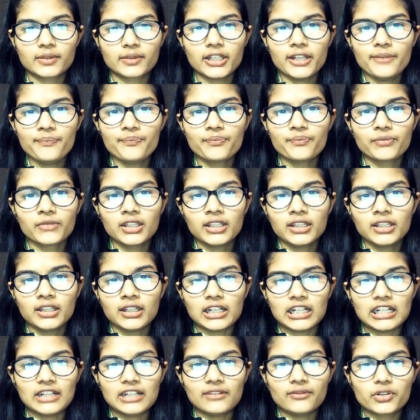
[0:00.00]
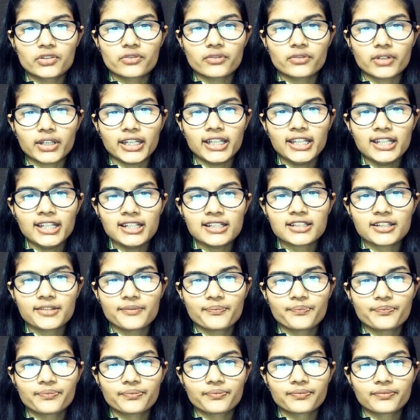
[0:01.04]
Okay, I would write
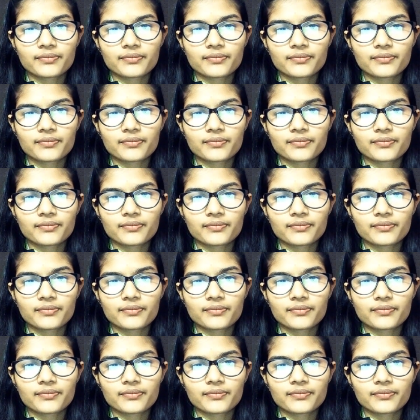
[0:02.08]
